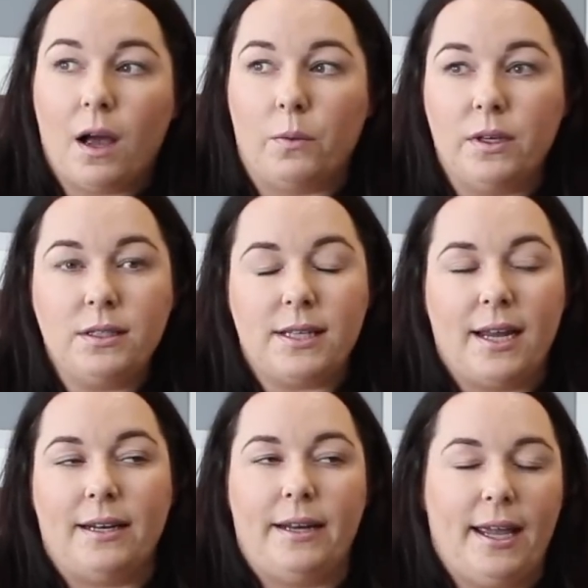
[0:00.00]
I will
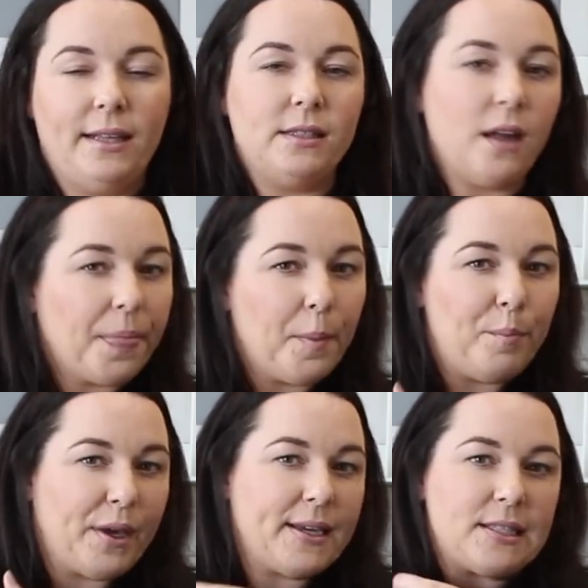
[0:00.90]
say Nate's not
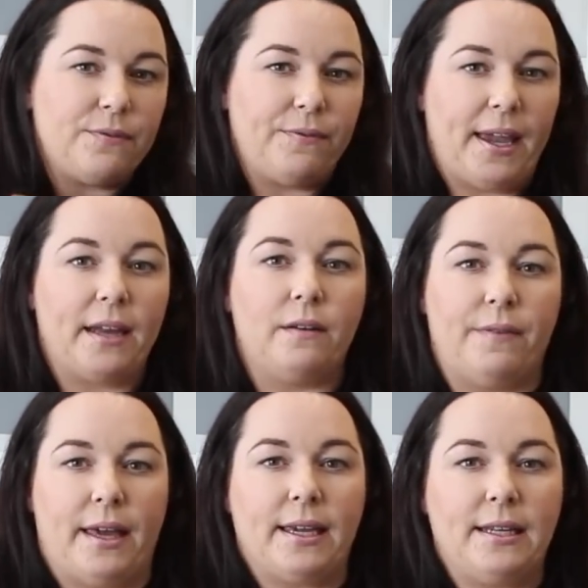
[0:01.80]
the biggest fan of it.